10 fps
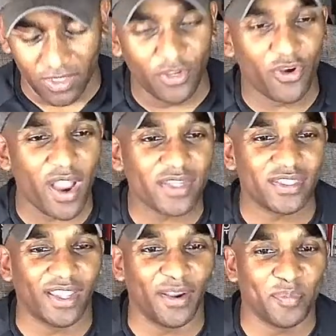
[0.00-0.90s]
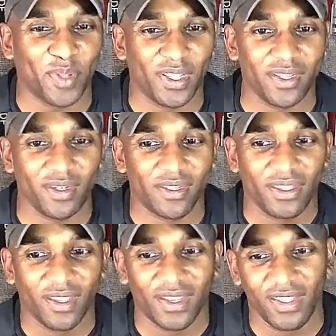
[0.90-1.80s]
You crash the airplane,
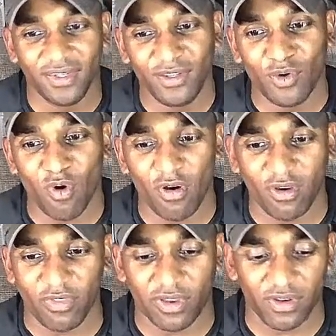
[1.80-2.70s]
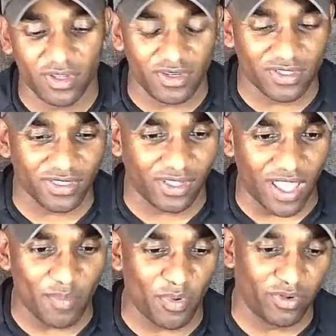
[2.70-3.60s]
and then you go walk over there, and then you see the
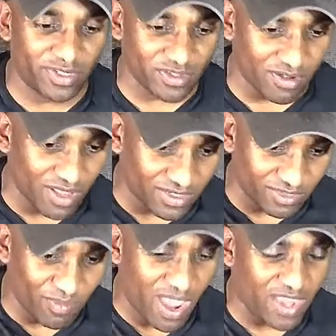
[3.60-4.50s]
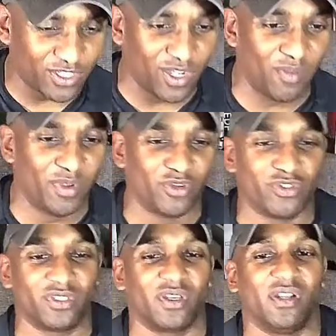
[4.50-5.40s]
lipo, and it's all like smashed up, and
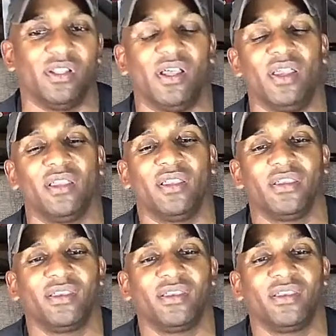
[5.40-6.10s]
you're just kind of like,